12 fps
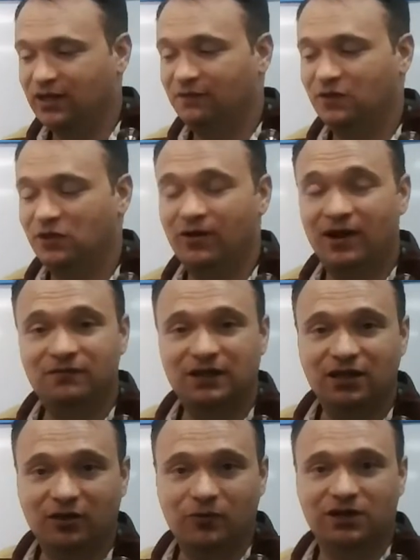If you have
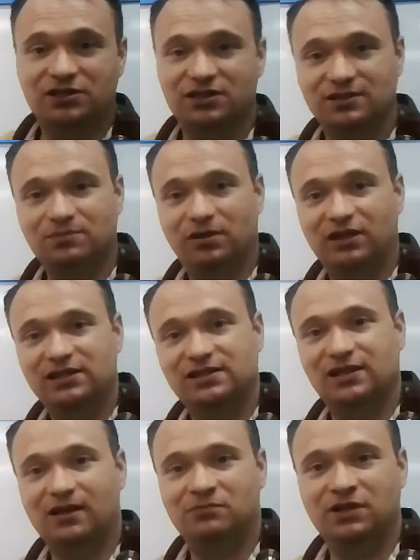any questions,
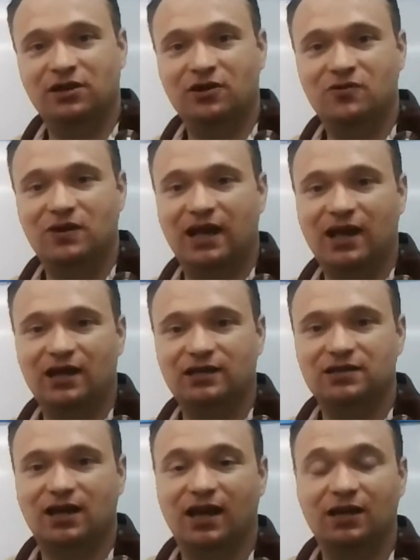please let me know,
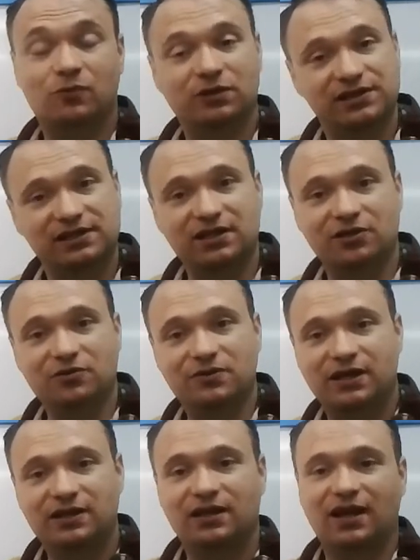and I will see you
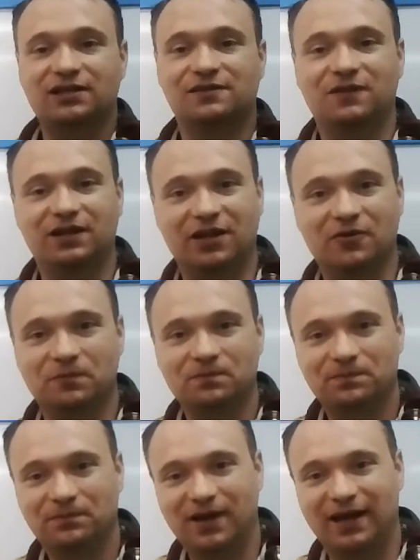in the next video.
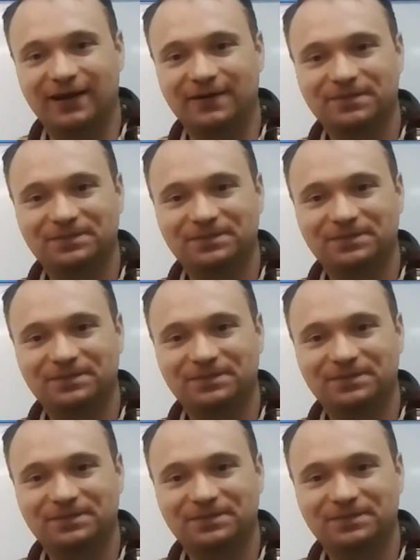Bye.